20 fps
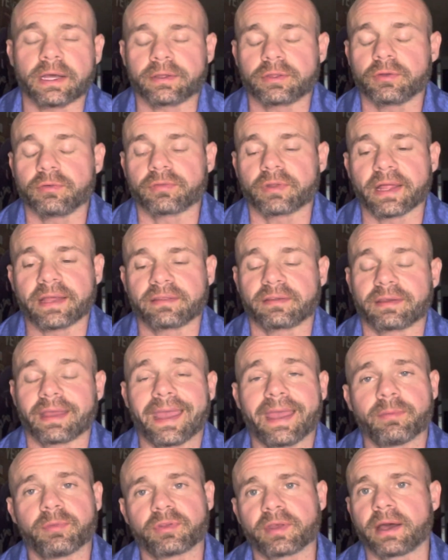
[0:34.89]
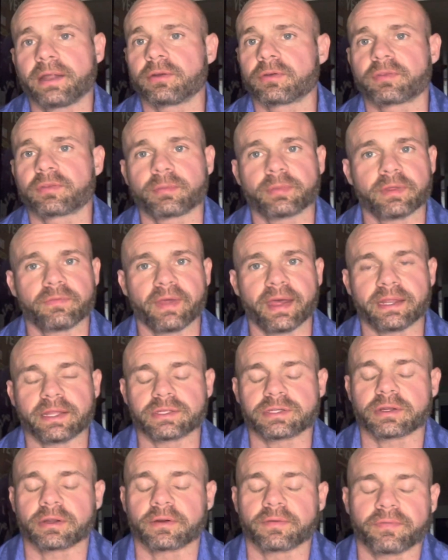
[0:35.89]
utilizing Amazon or something of that
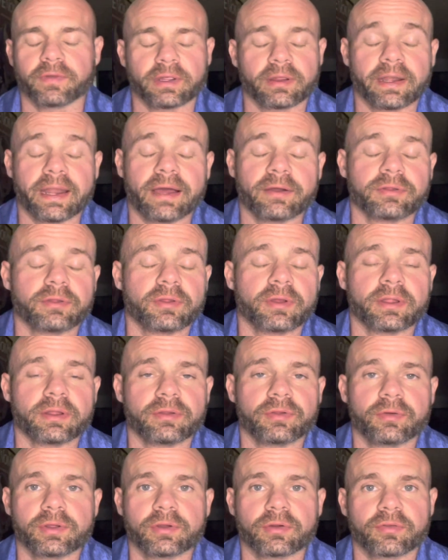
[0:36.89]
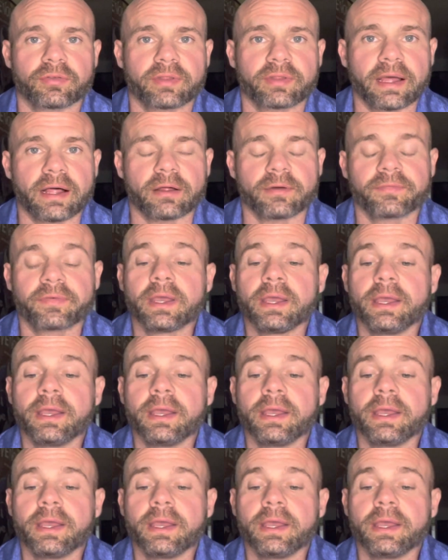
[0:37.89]
nature, or figuring out how to do it yourself.